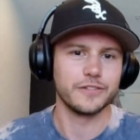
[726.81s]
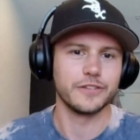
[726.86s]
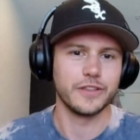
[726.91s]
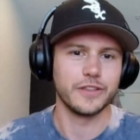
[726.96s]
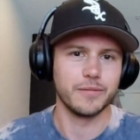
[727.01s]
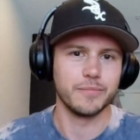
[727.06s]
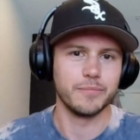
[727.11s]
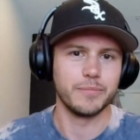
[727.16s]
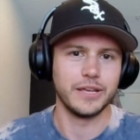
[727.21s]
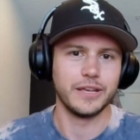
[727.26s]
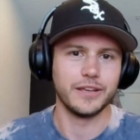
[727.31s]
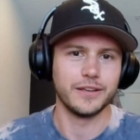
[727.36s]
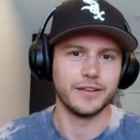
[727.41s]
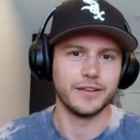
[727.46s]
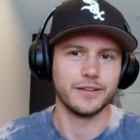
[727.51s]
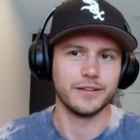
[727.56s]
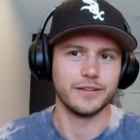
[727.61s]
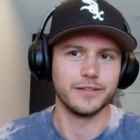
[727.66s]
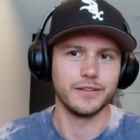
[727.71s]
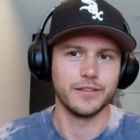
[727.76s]
other than
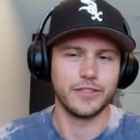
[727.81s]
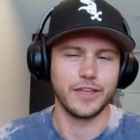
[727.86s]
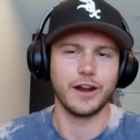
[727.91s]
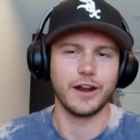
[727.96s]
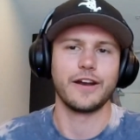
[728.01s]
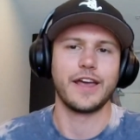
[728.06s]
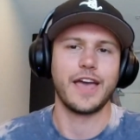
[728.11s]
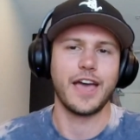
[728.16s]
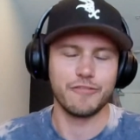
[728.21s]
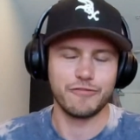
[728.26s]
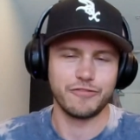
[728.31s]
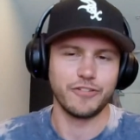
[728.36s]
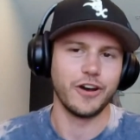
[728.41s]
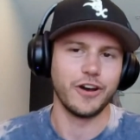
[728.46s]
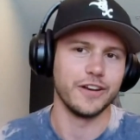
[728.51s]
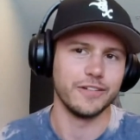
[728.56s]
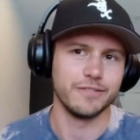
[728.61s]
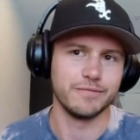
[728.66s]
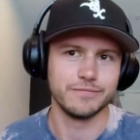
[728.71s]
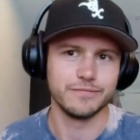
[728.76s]
being there to have
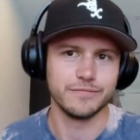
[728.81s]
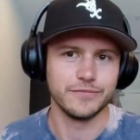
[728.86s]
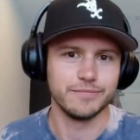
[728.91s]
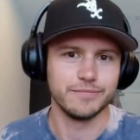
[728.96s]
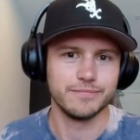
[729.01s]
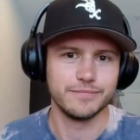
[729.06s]
fun,